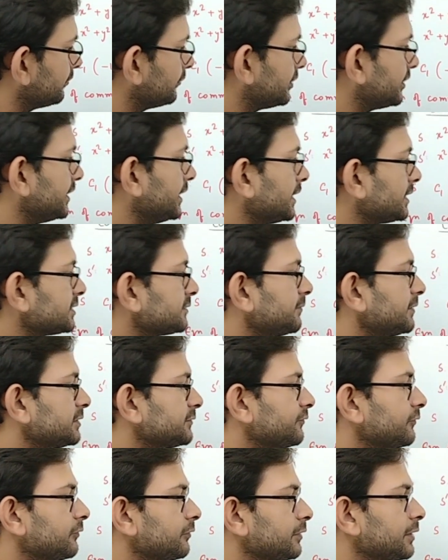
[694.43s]
3x plus
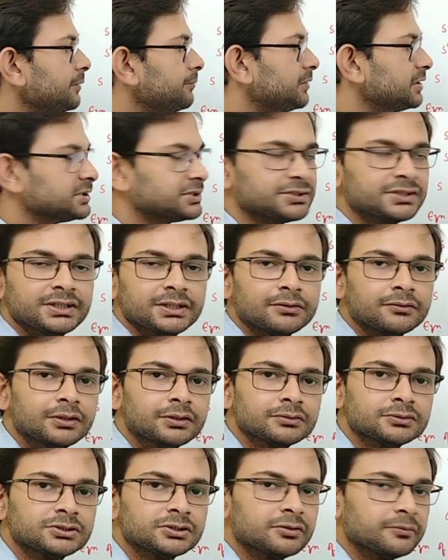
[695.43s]
4y plus 3 equal
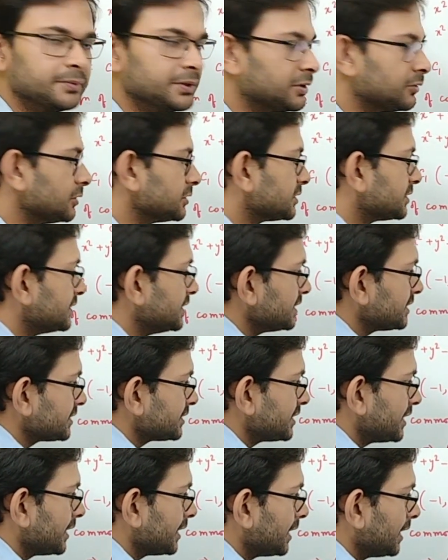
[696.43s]
to 0, because this
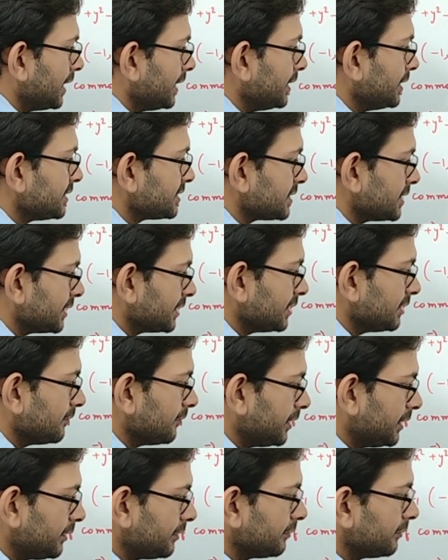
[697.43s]
straight line is nothing
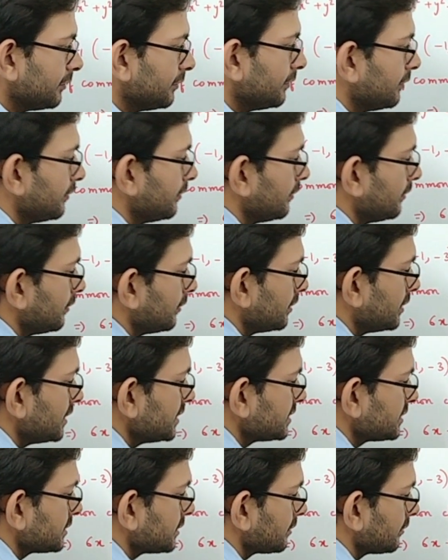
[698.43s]
but
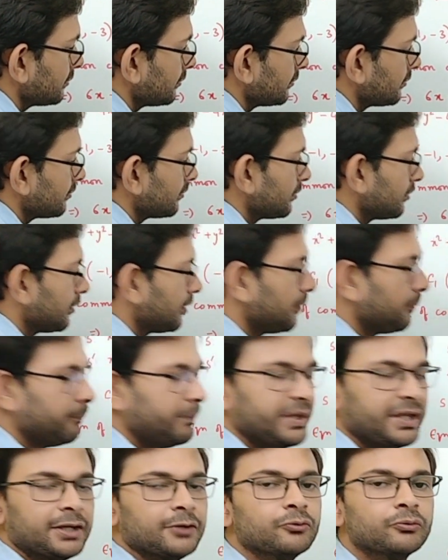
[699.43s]
this
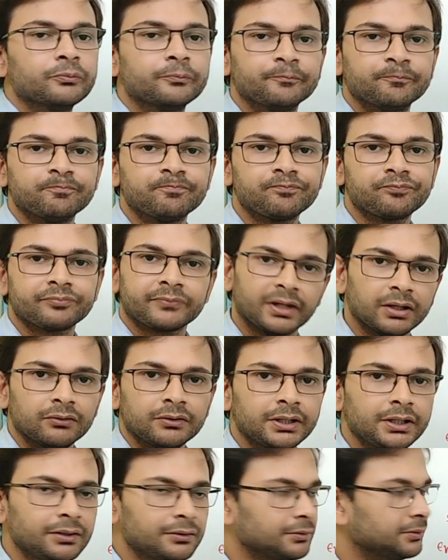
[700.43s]
PQ.
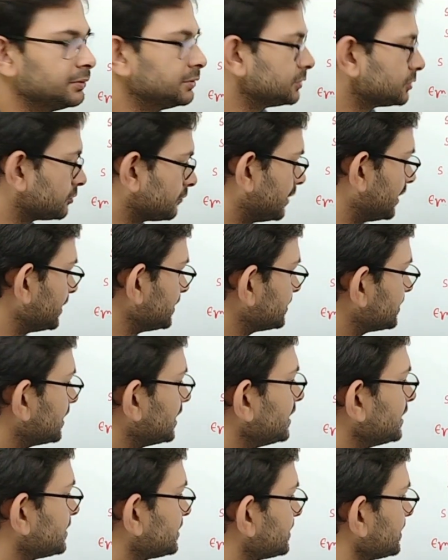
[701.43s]
Okay. So what is the
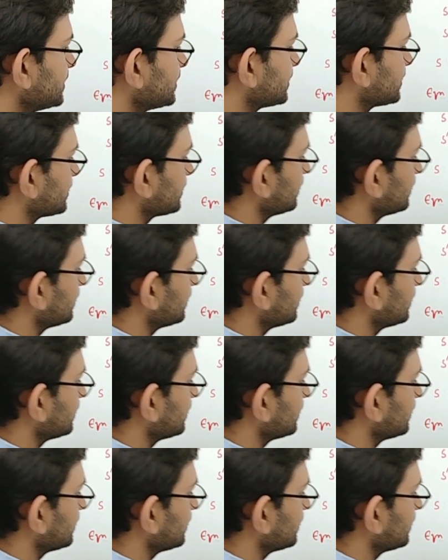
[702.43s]
distance?